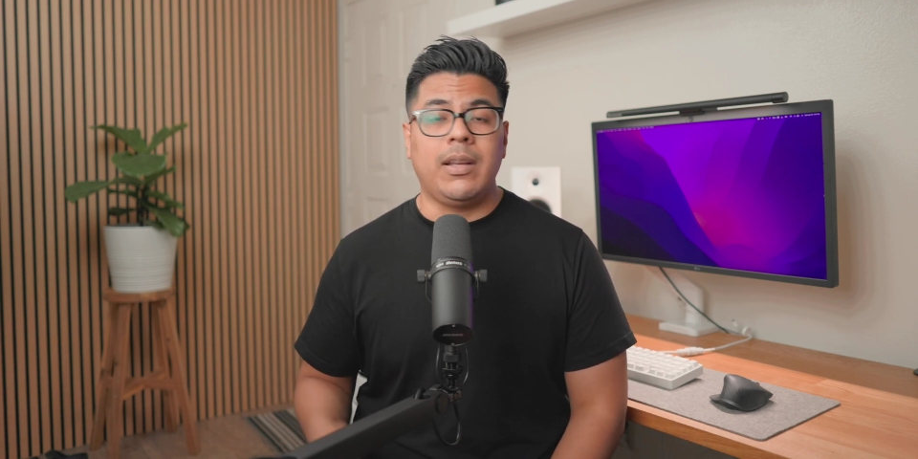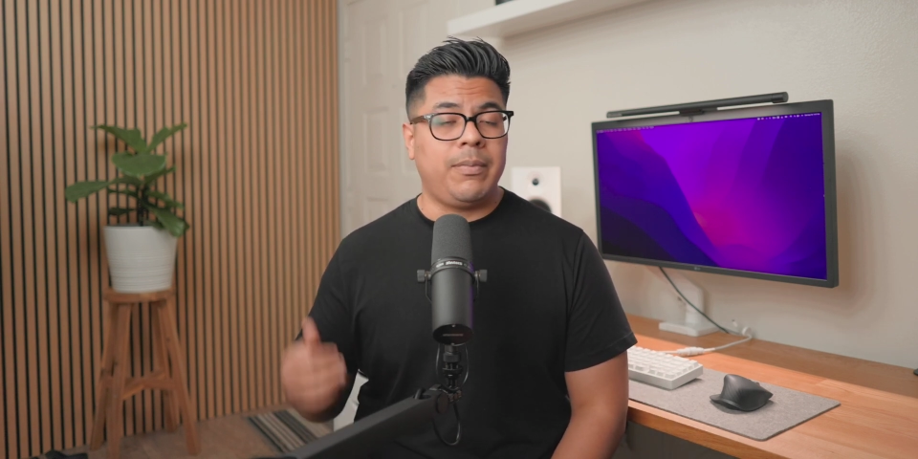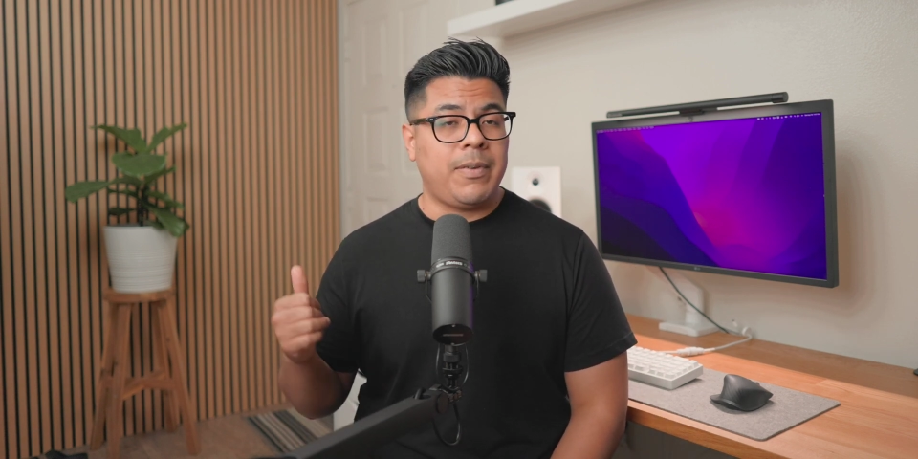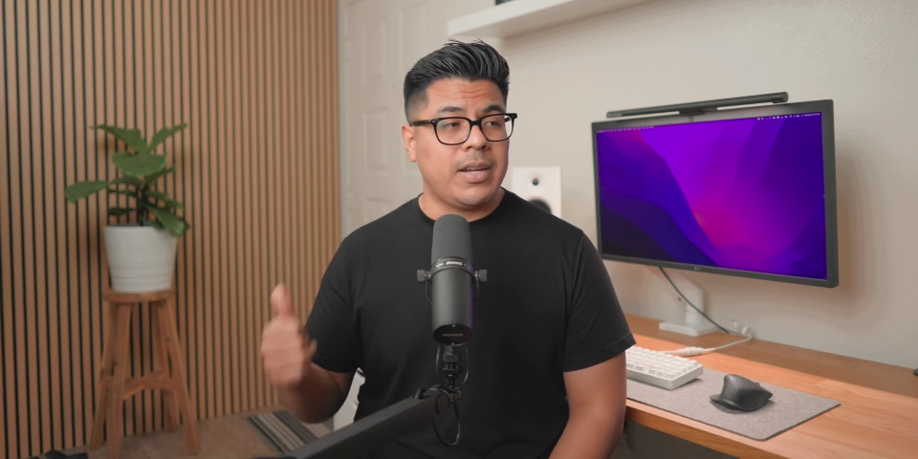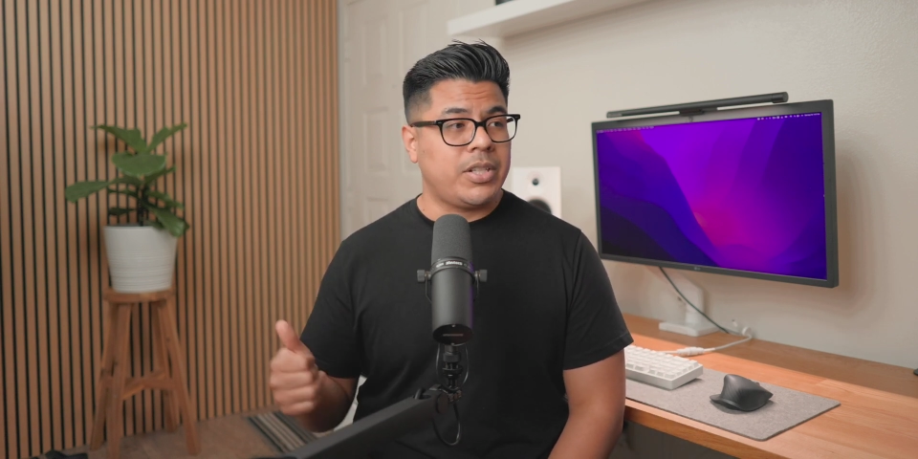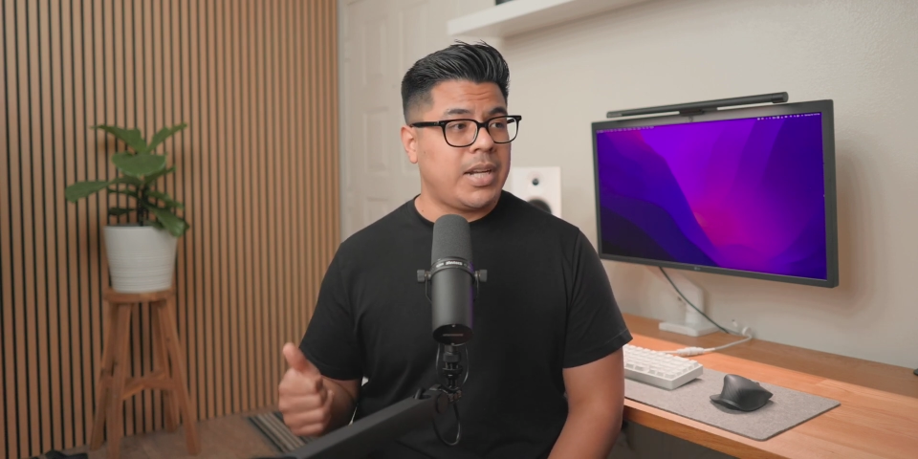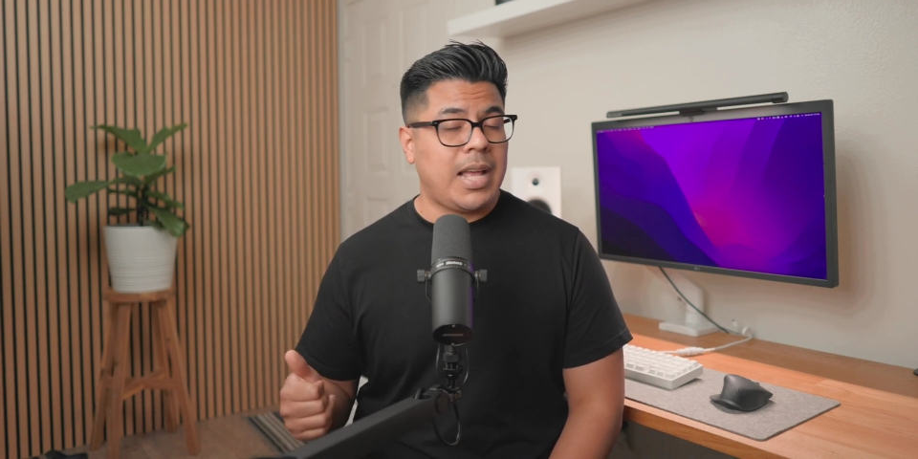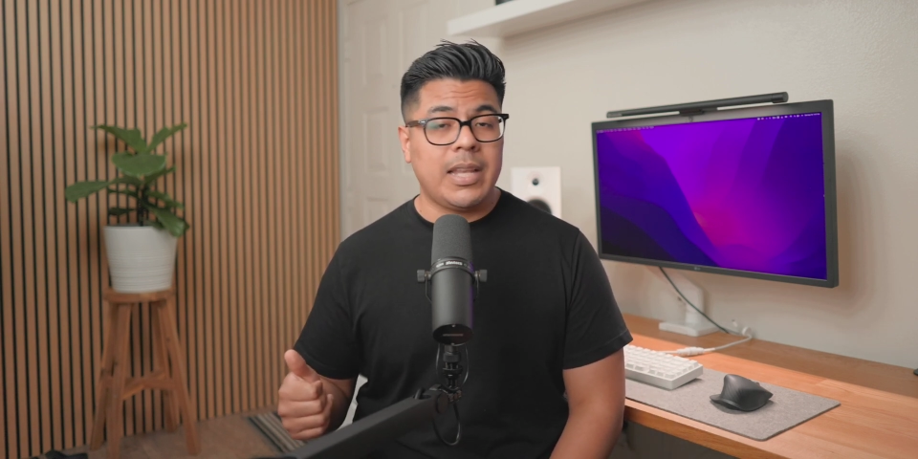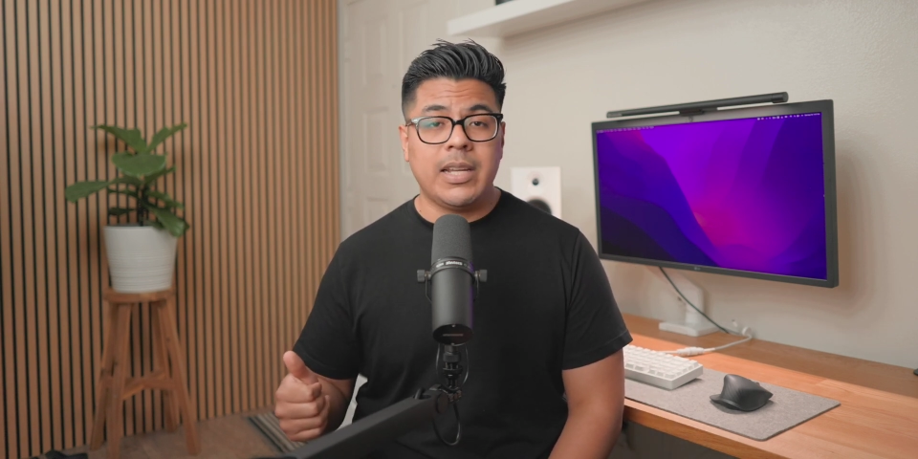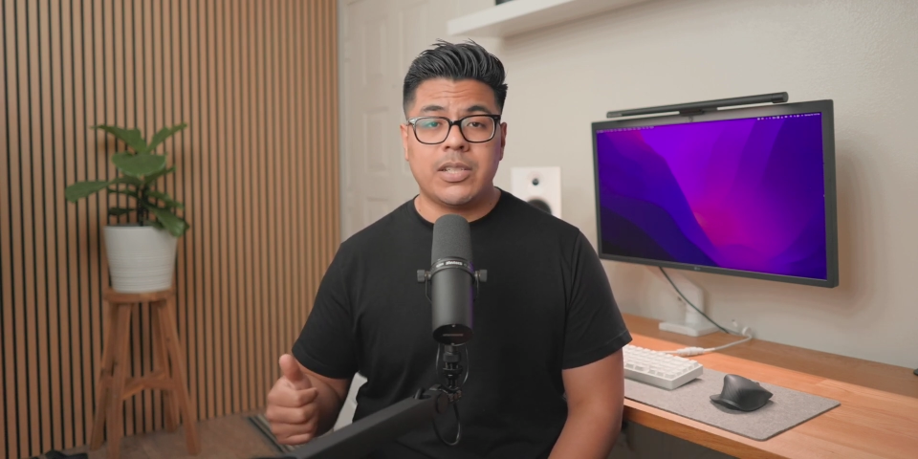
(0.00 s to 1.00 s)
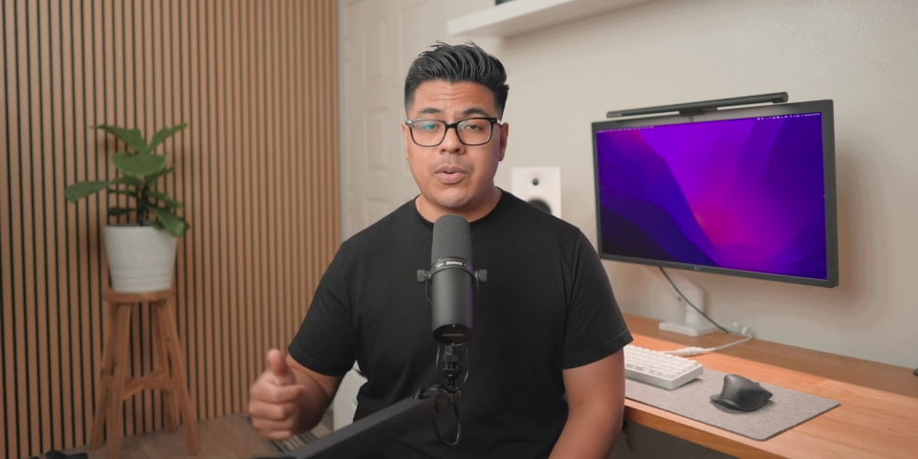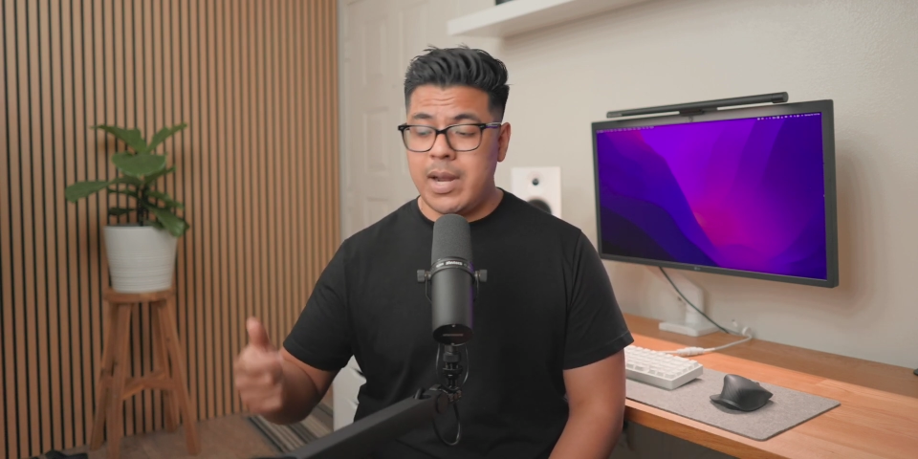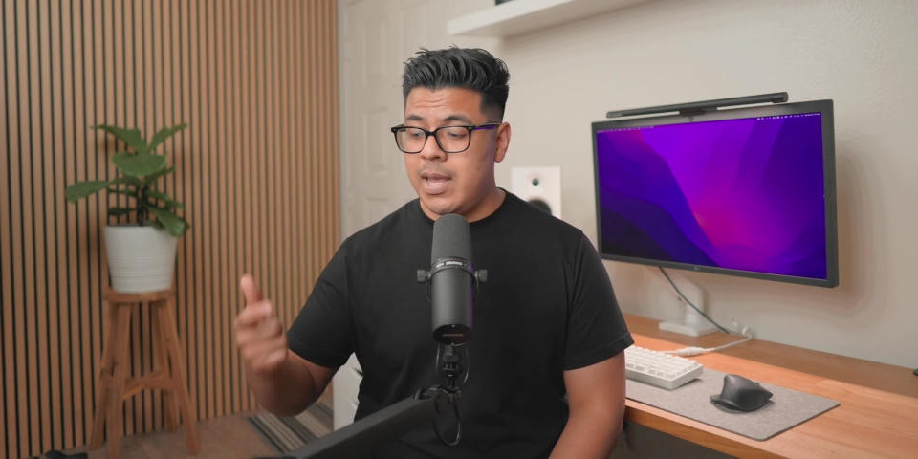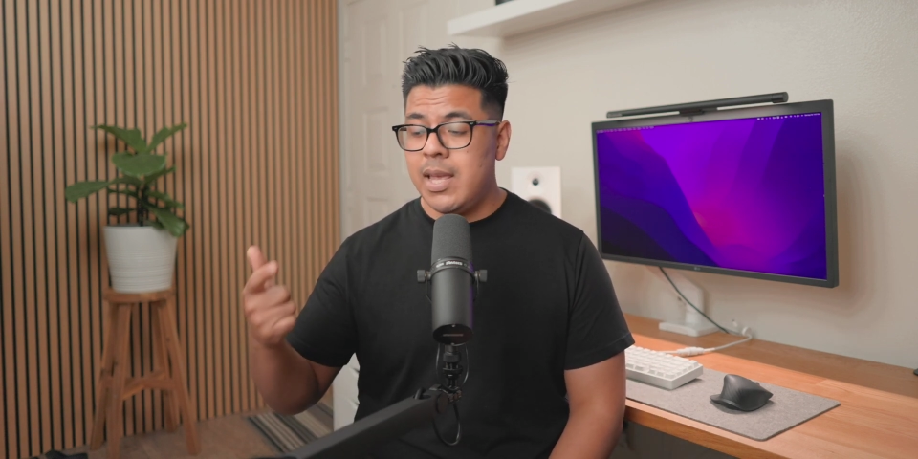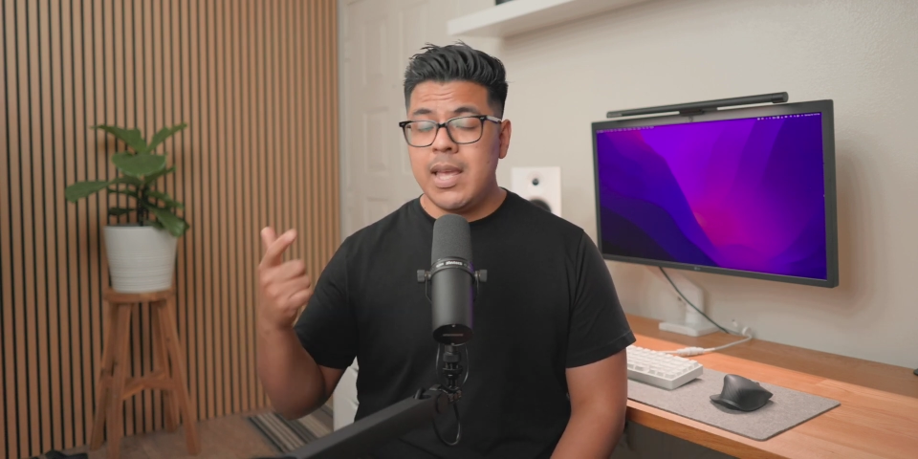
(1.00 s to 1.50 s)
The functionality is
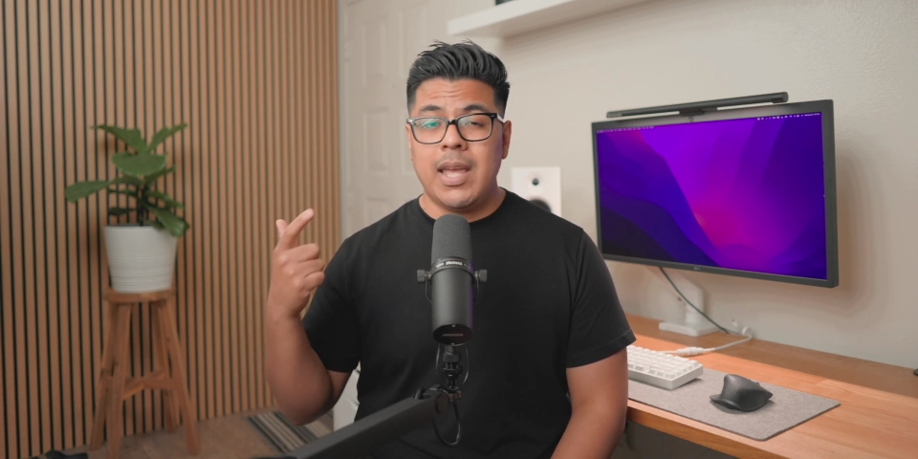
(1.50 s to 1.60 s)
great.